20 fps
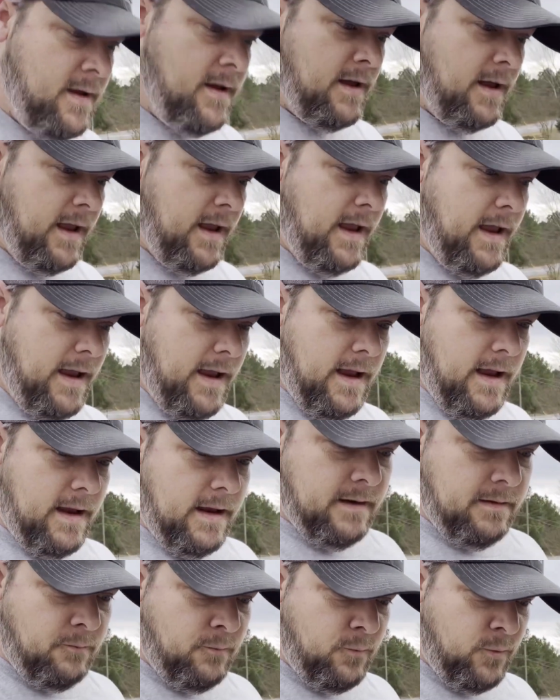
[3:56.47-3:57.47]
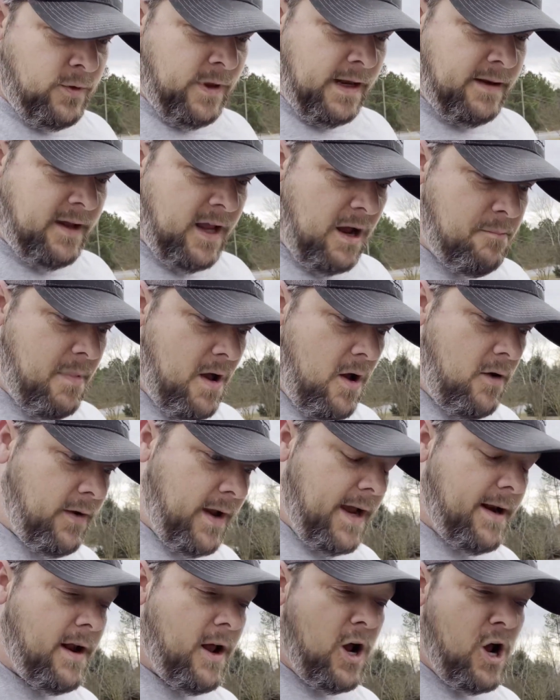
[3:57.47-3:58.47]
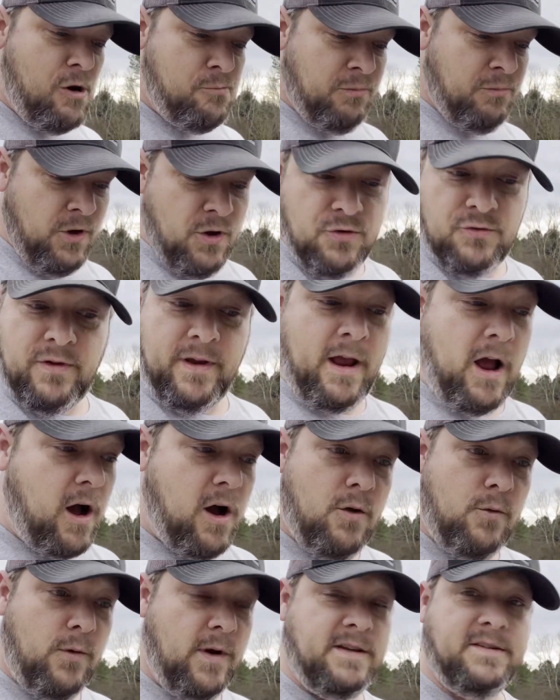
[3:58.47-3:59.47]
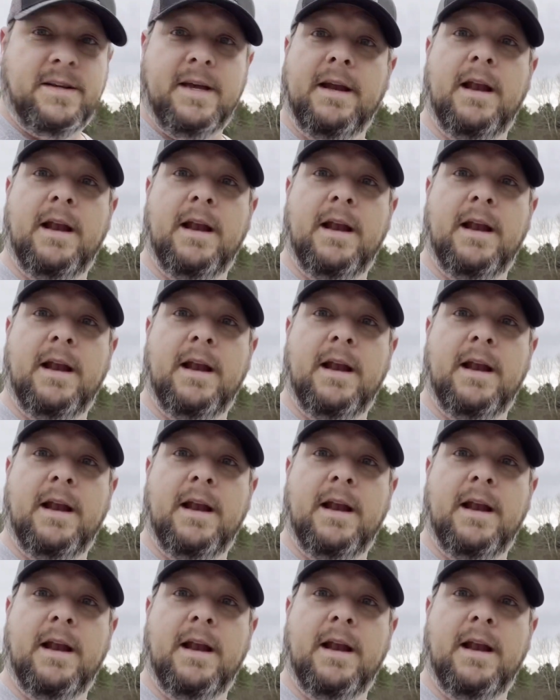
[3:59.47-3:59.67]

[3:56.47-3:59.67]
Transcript: And when they tell me I'll get home, usually always get